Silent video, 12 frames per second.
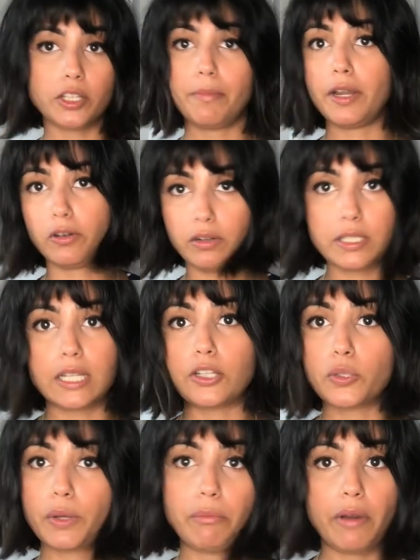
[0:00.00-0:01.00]
their mineral
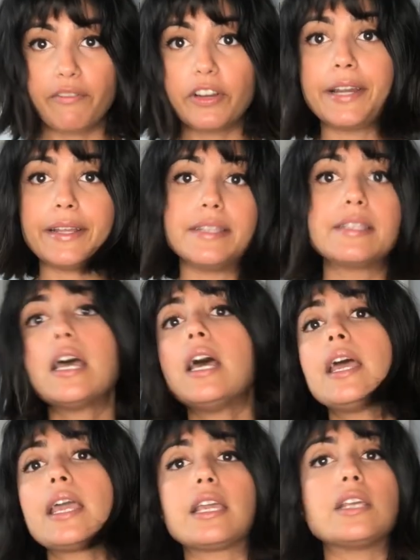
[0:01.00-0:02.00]
sunscreen, whatever it
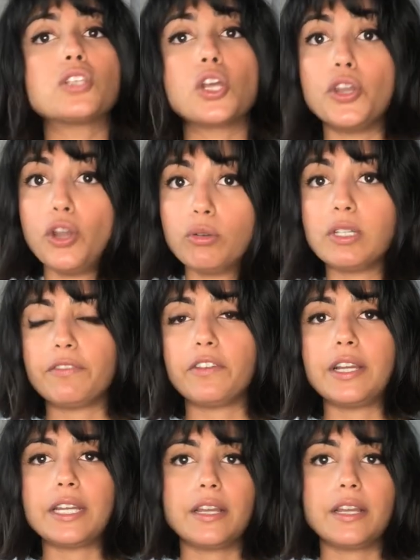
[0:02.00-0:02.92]
is no different.